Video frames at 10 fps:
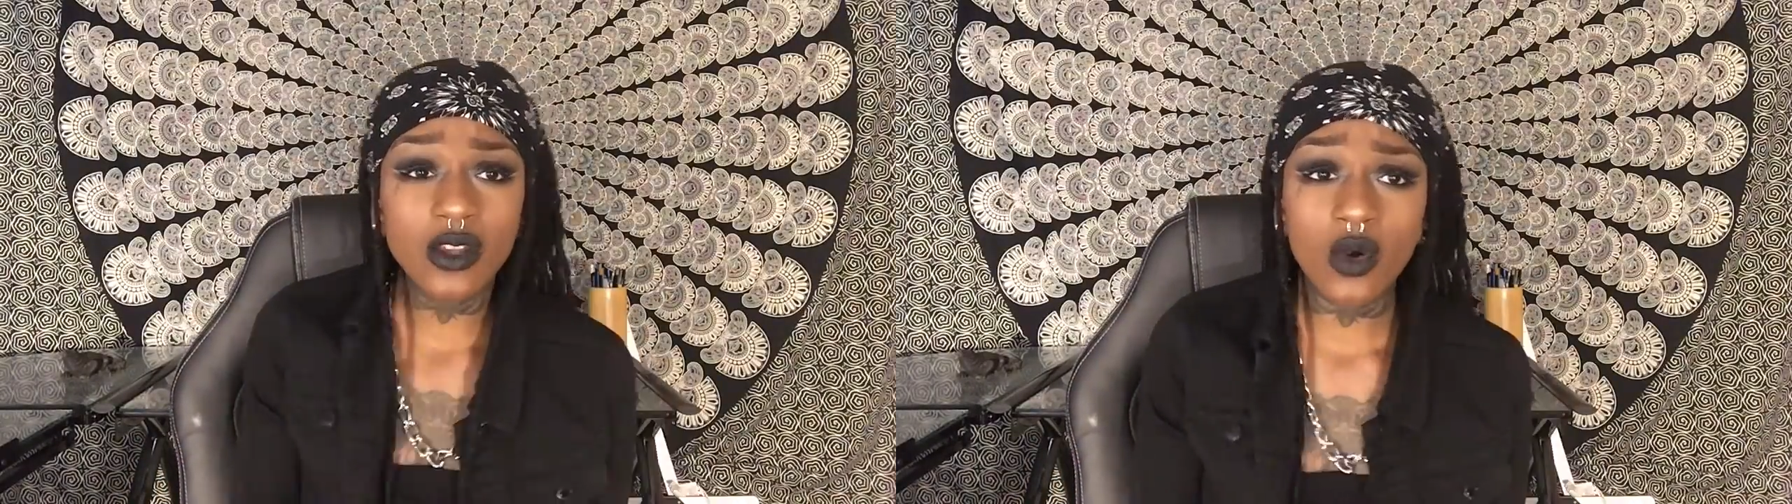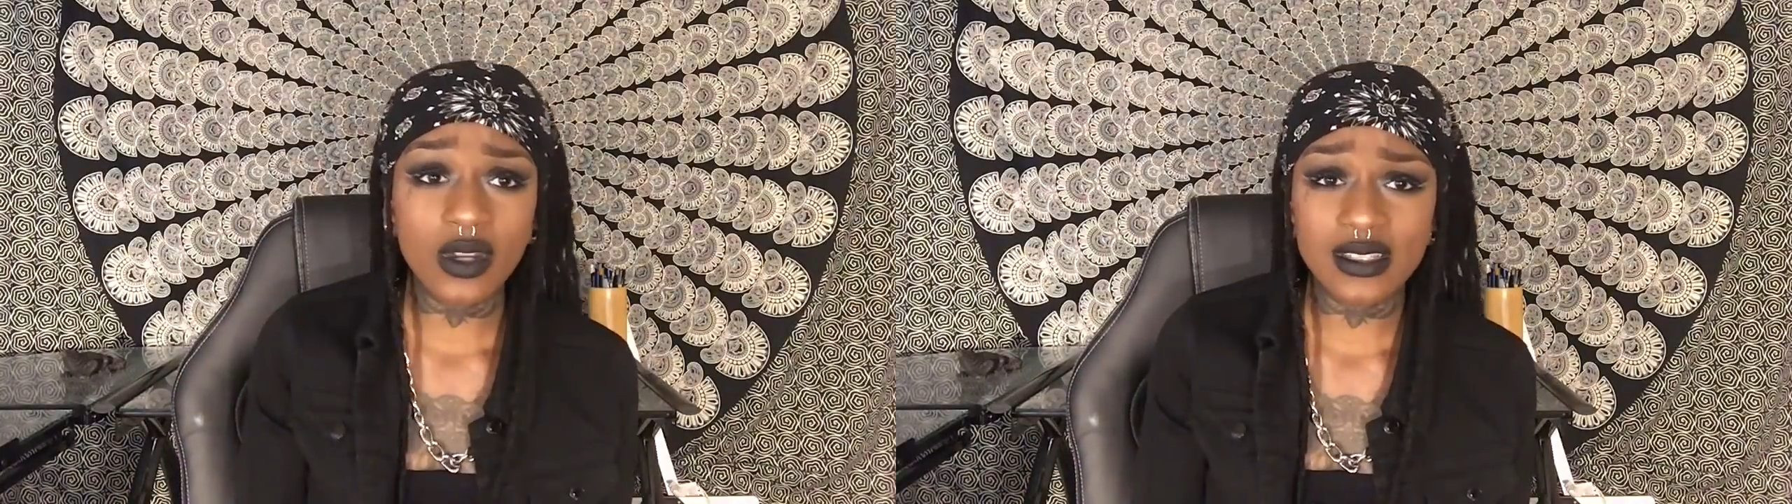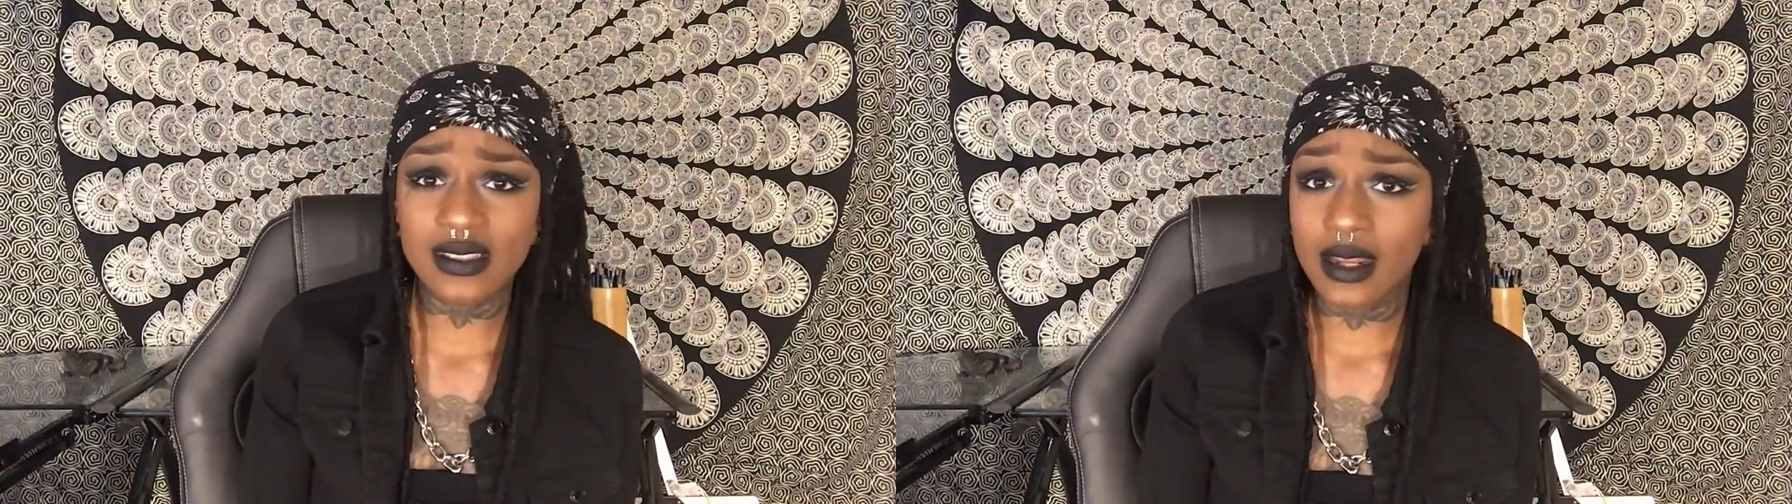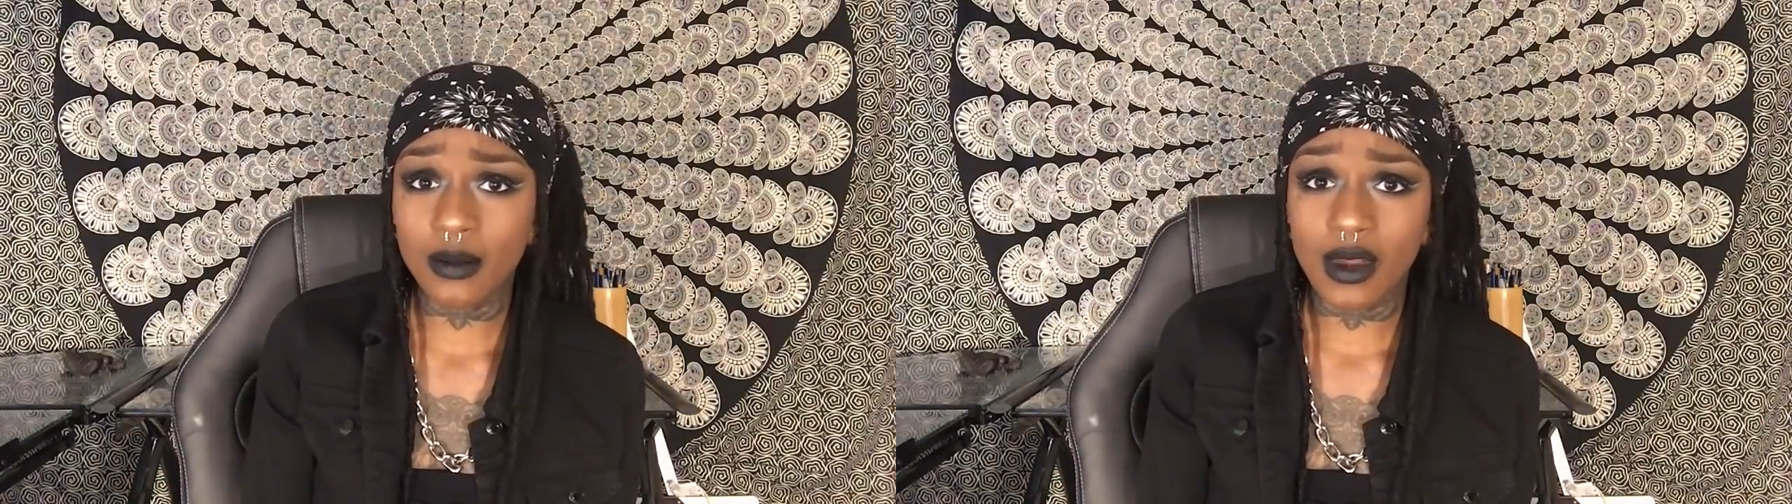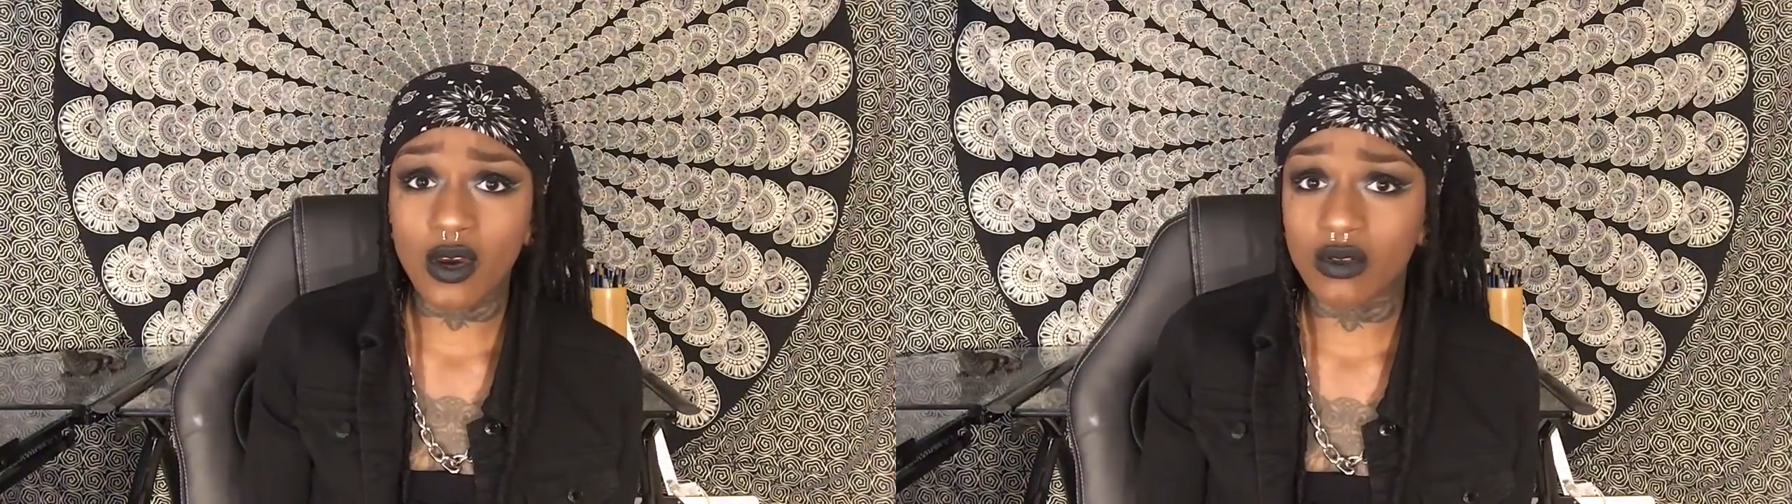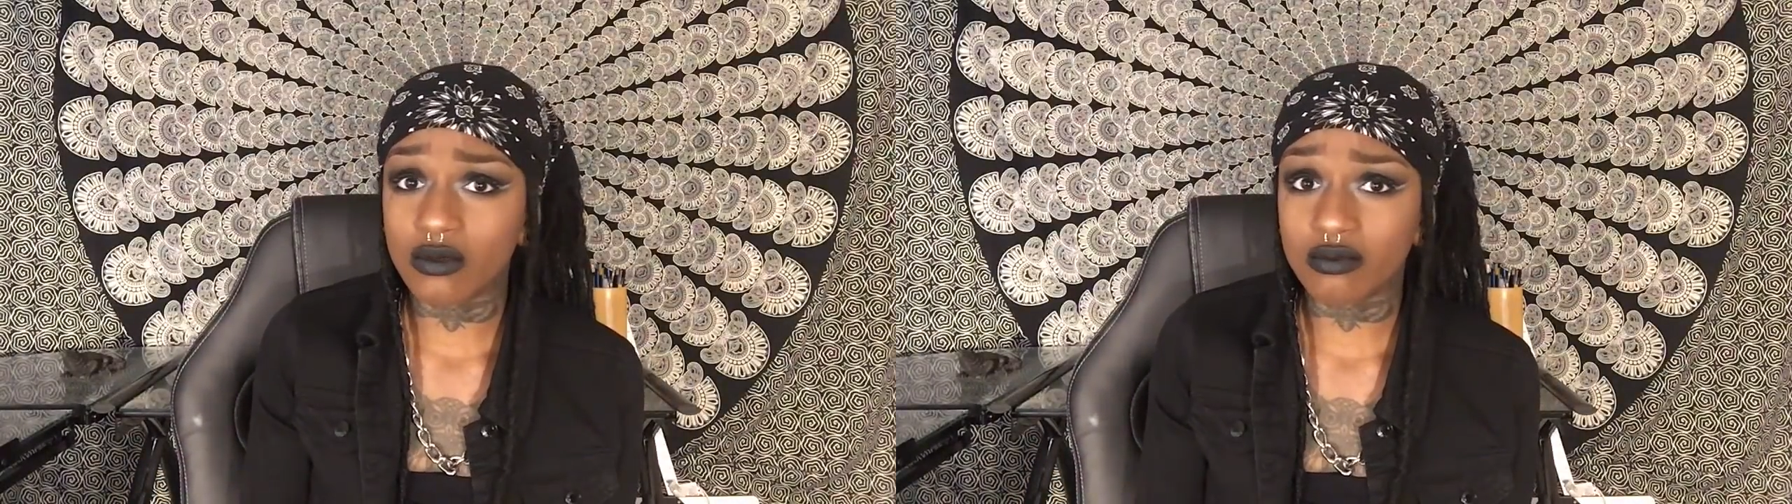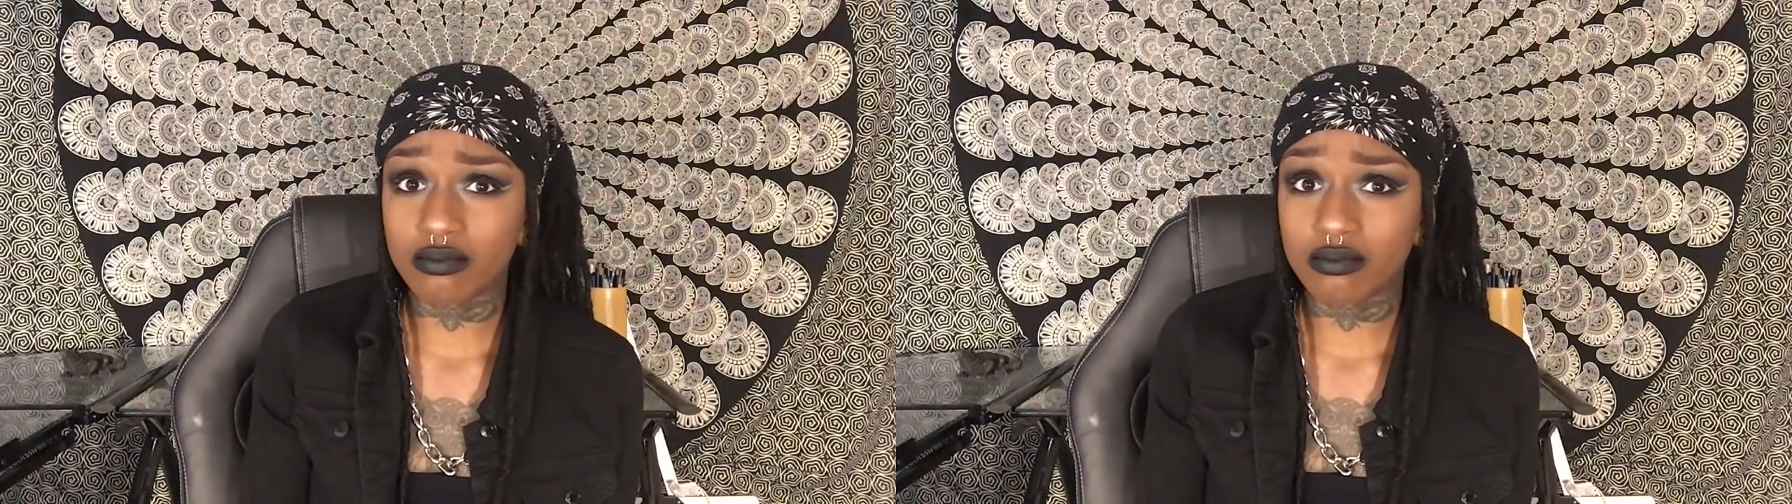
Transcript: Notice that about